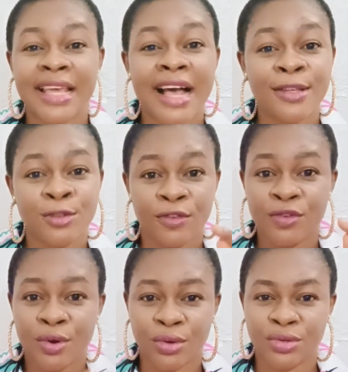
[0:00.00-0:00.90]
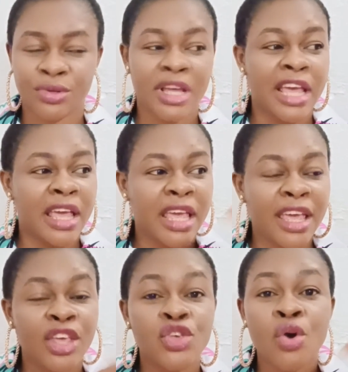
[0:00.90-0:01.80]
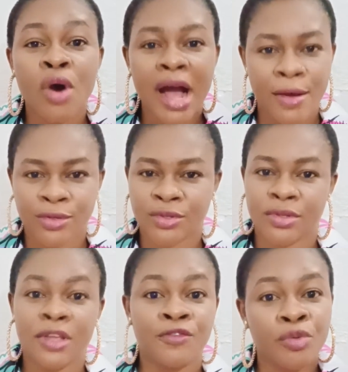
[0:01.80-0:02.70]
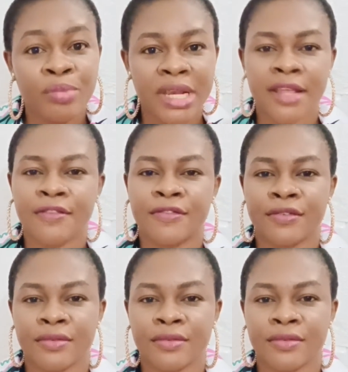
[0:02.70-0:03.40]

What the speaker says: in the house of God, in your house, if you believe.